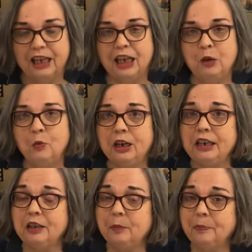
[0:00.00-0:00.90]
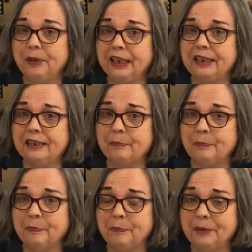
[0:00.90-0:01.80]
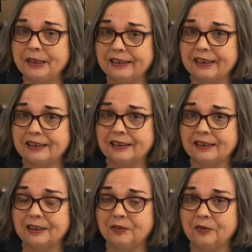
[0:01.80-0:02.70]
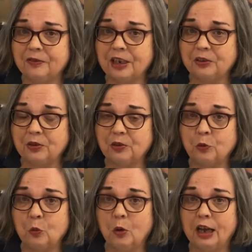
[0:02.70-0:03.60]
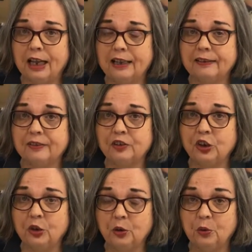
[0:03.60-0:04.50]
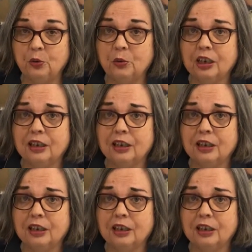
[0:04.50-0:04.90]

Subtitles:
And one of their biggest business ventures was to